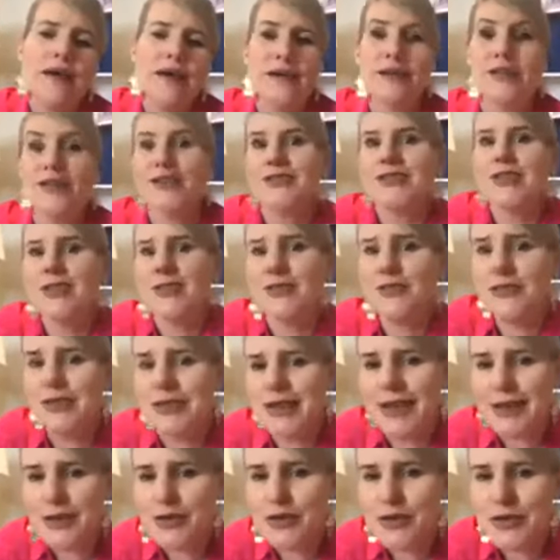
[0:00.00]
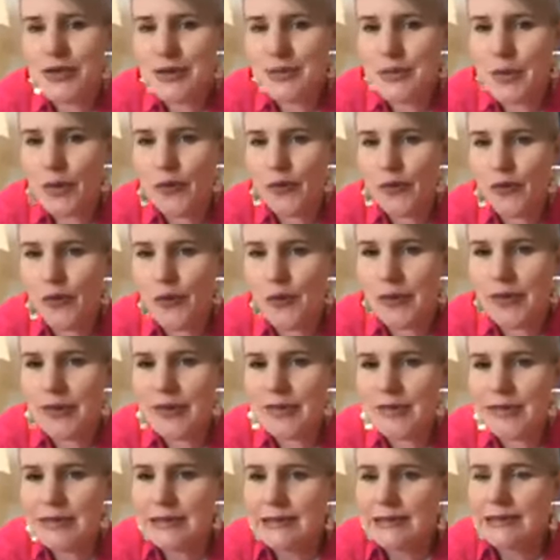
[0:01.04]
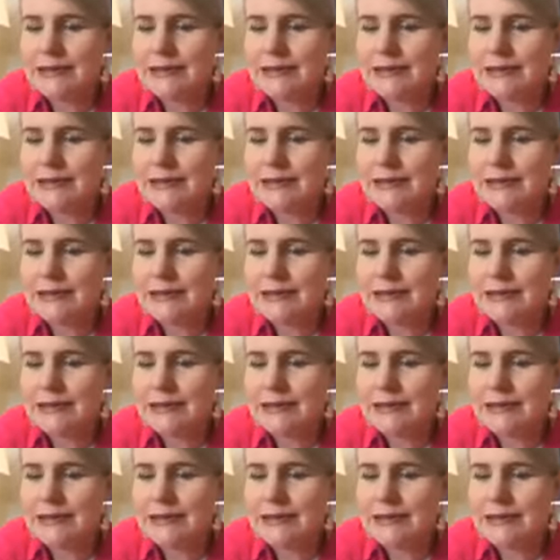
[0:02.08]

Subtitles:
so say you daydream off a bit,